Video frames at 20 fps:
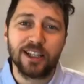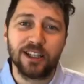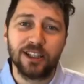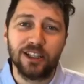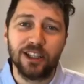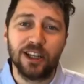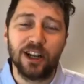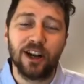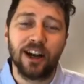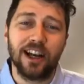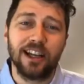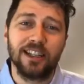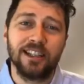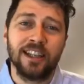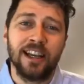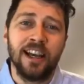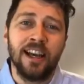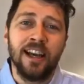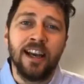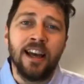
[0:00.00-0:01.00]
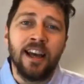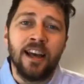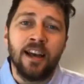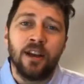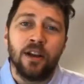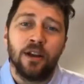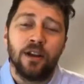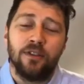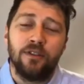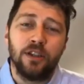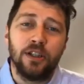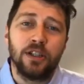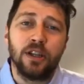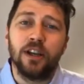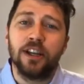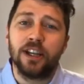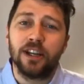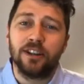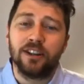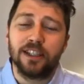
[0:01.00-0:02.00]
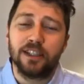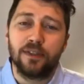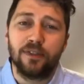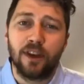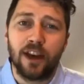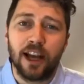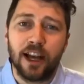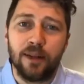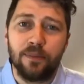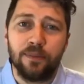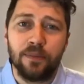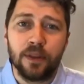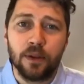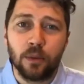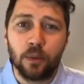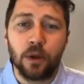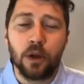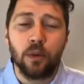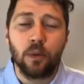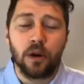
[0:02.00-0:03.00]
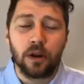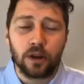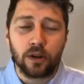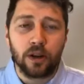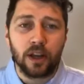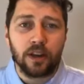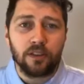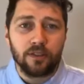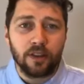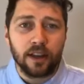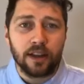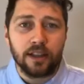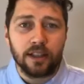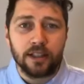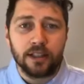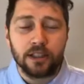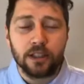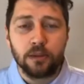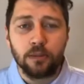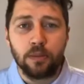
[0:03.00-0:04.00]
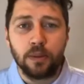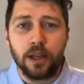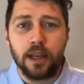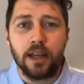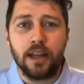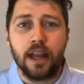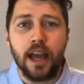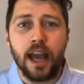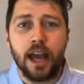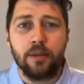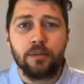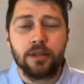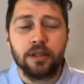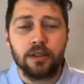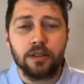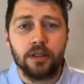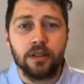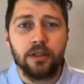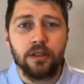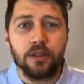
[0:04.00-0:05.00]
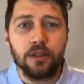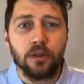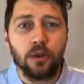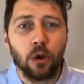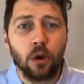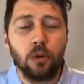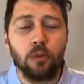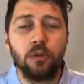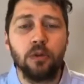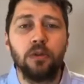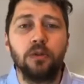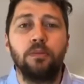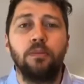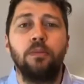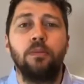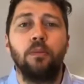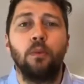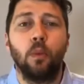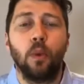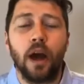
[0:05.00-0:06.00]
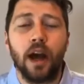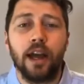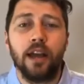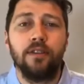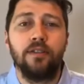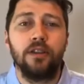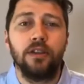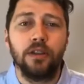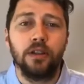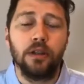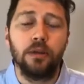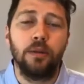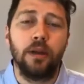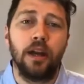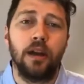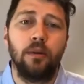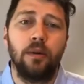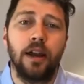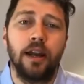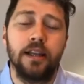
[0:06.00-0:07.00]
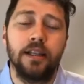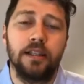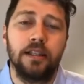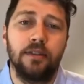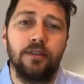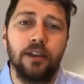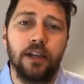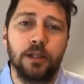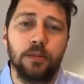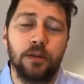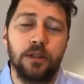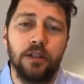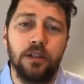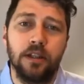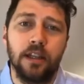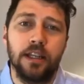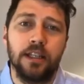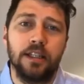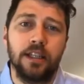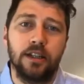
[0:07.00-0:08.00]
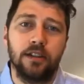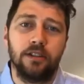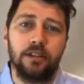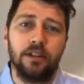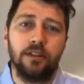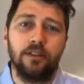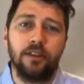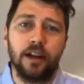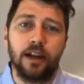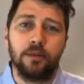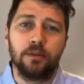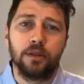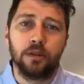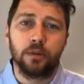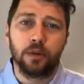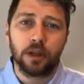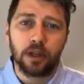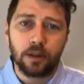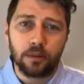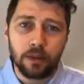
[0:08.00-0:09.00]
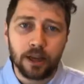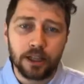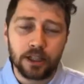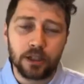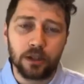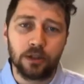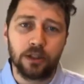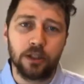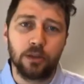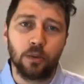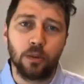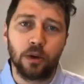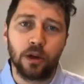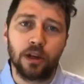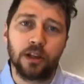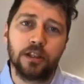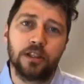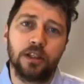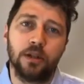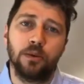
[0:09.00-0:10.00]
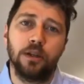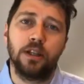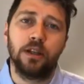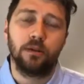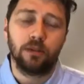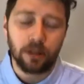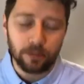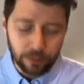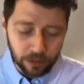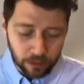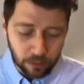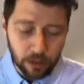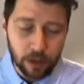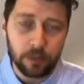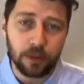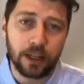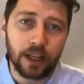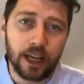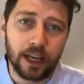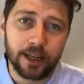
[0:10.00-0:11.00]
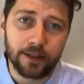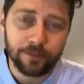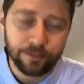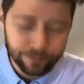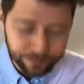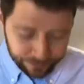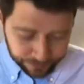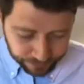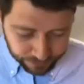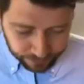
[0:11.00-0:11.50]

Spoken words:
So you guys, if you don't get on this farm, we want crowdfunding to be an absolute normal way for you to be able to raise the investment you need to get on your farm. So we're going to make sure this works so we can replicate it.